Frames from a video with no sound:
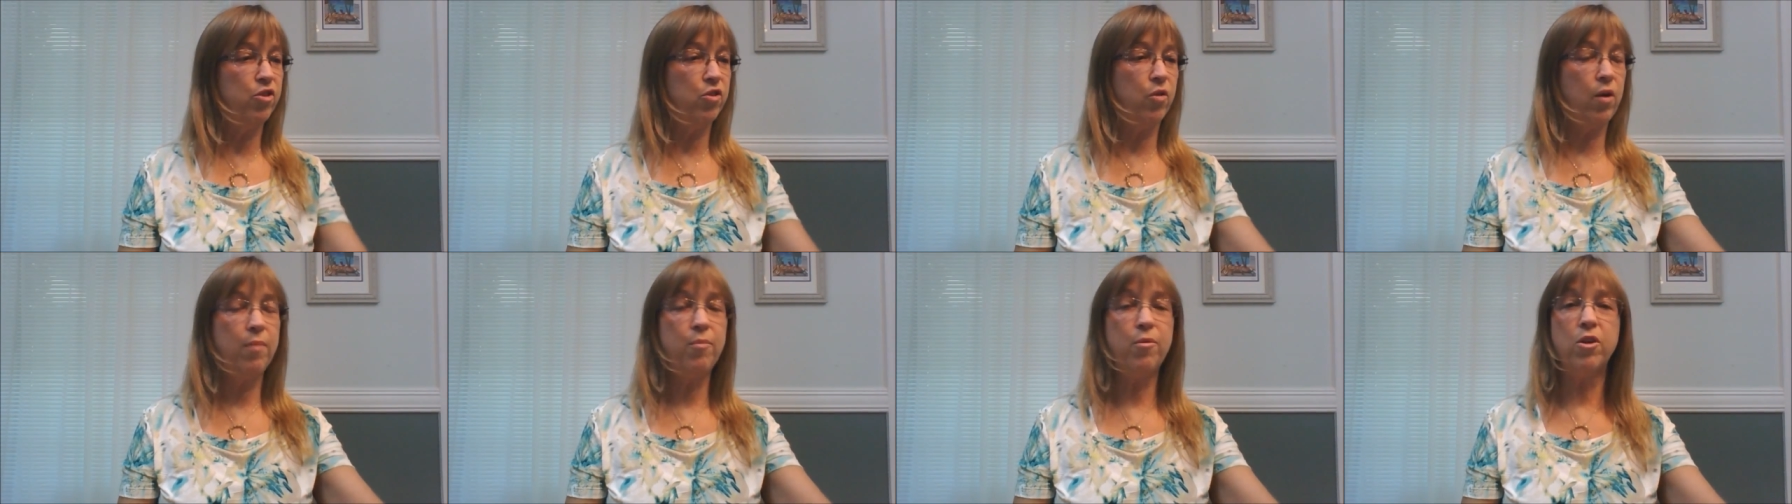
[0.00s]

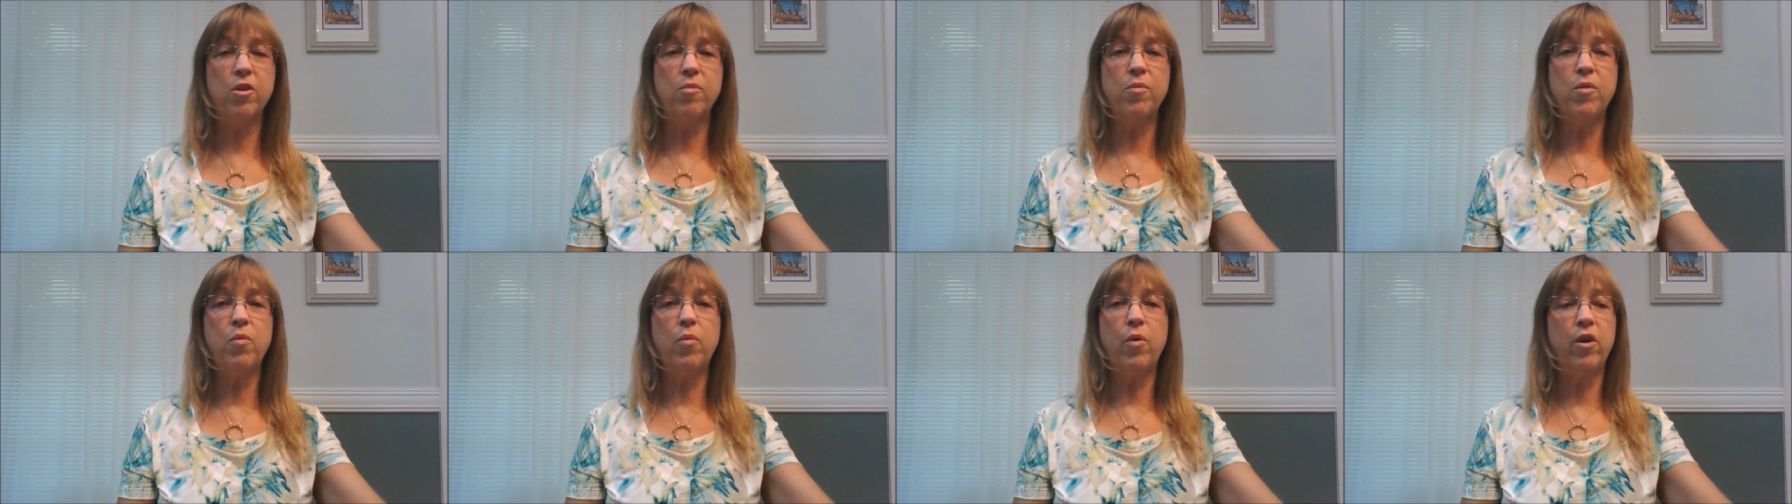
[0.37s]
So I'm going to
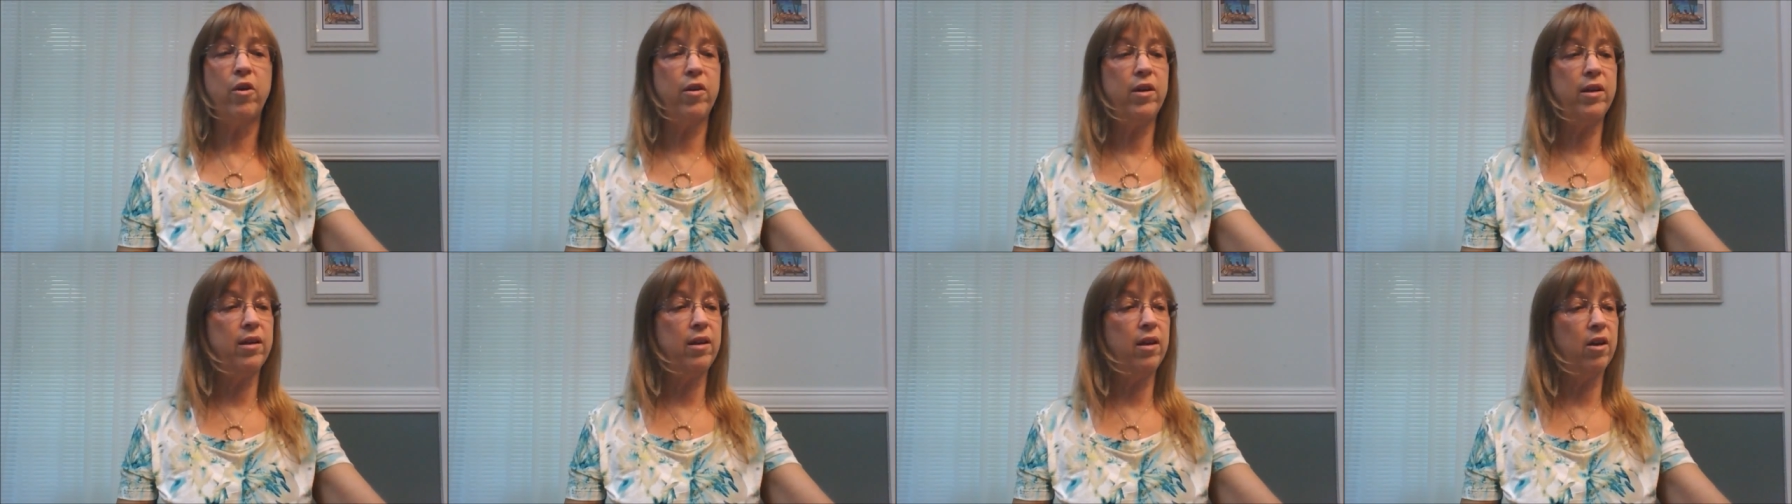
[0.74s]
be
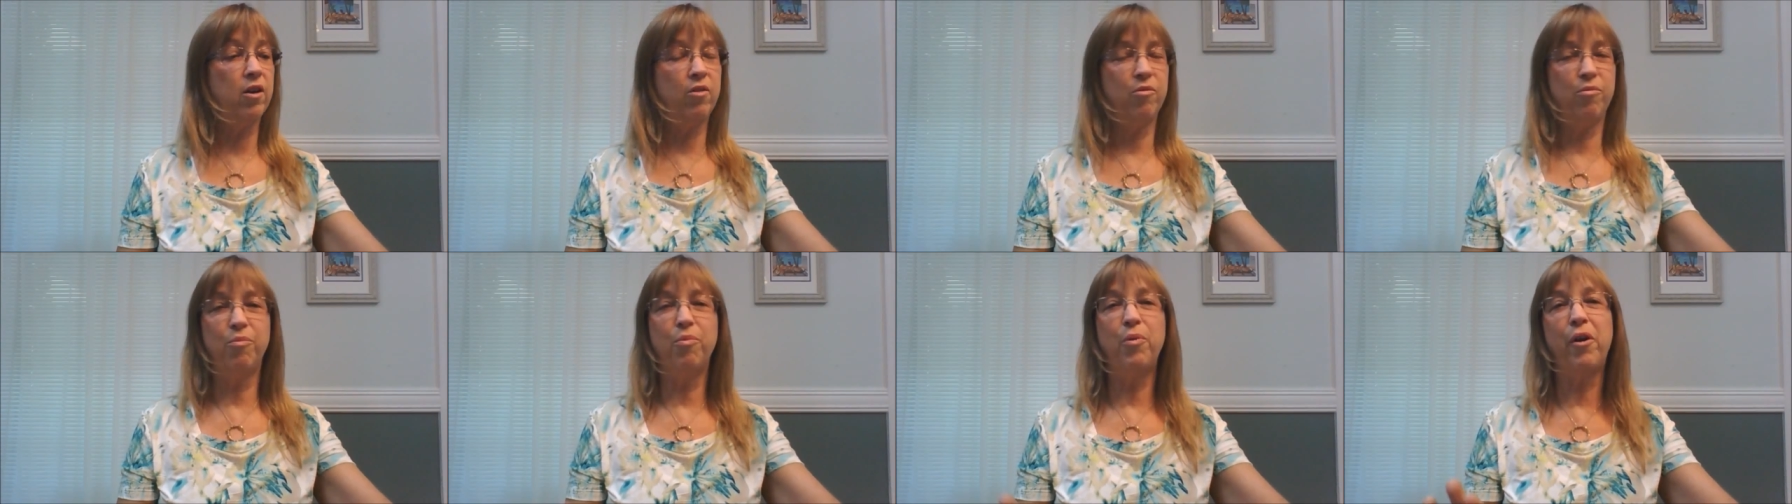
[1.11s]
wearing,
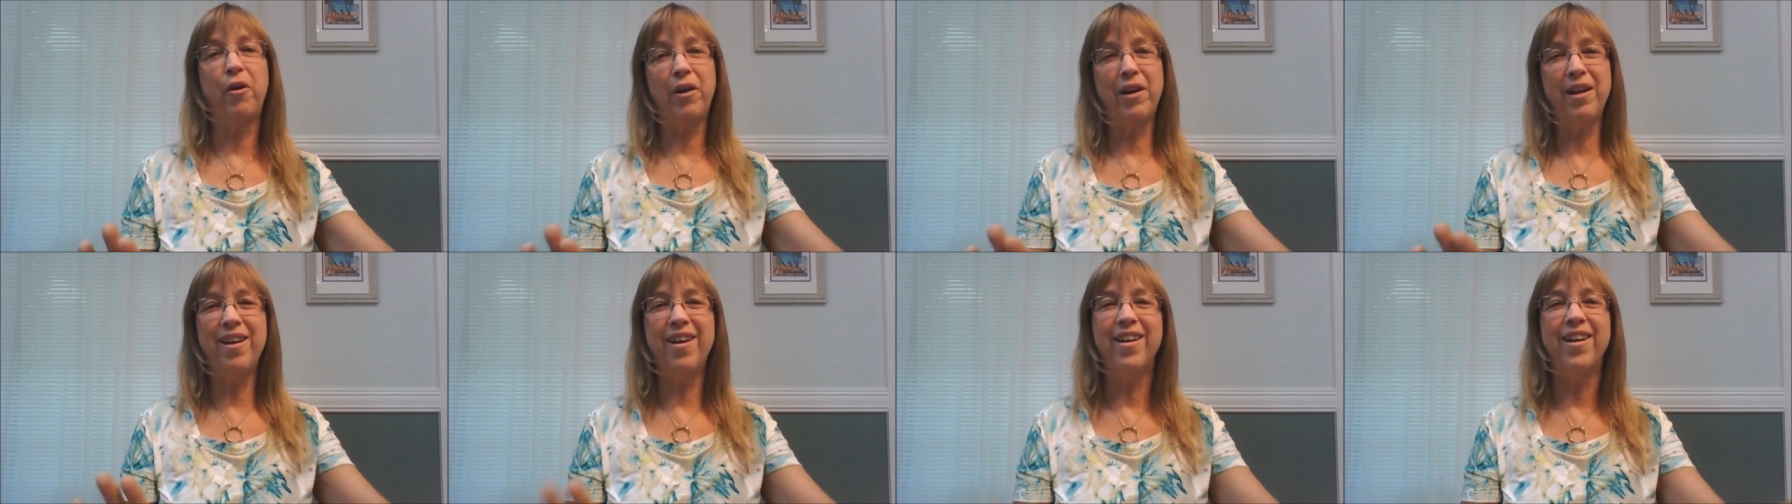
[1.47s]
or
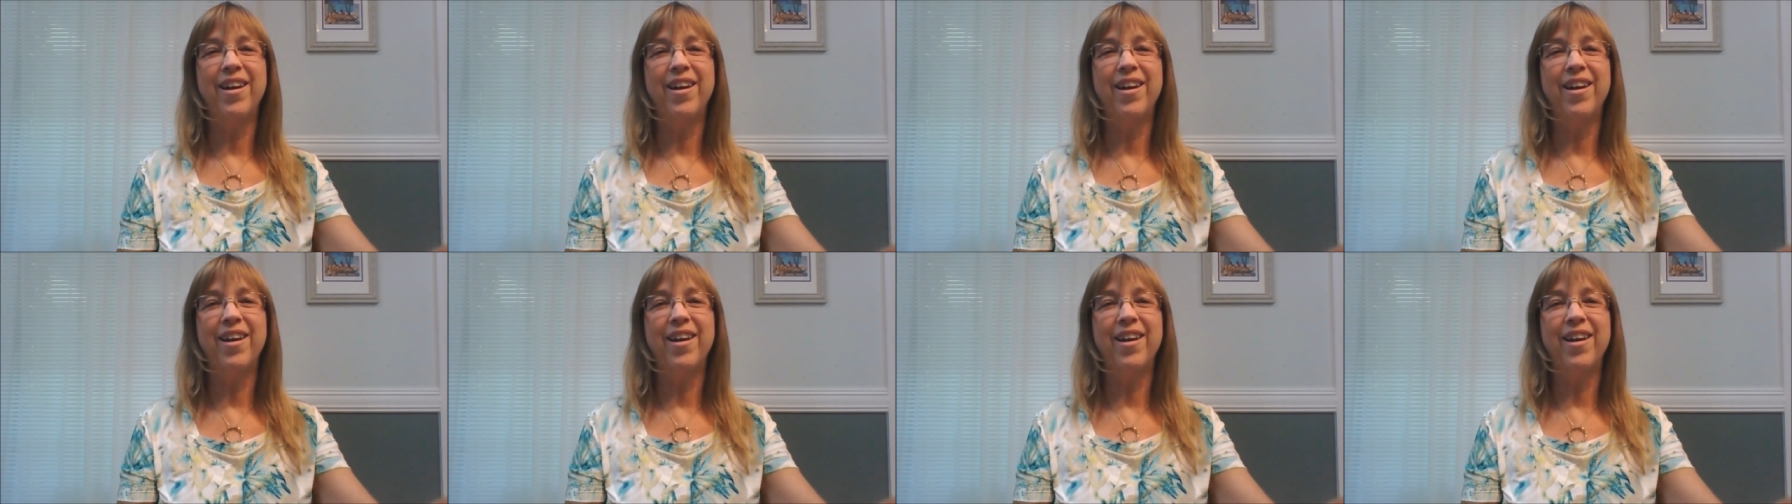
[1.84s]
wearing,